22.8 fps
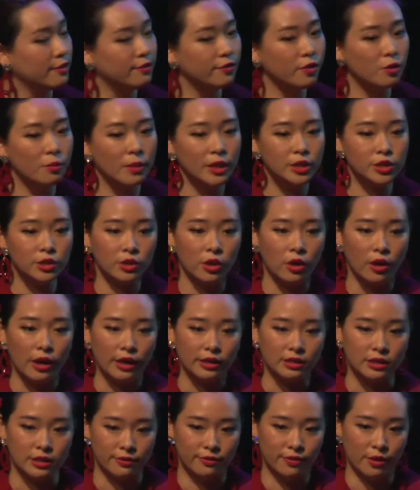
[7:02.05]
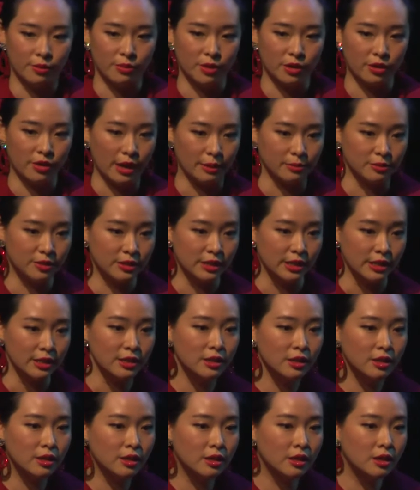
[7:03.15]
information collected from the crime
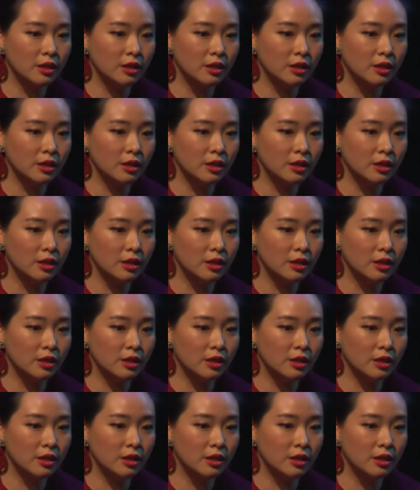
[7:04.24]
scene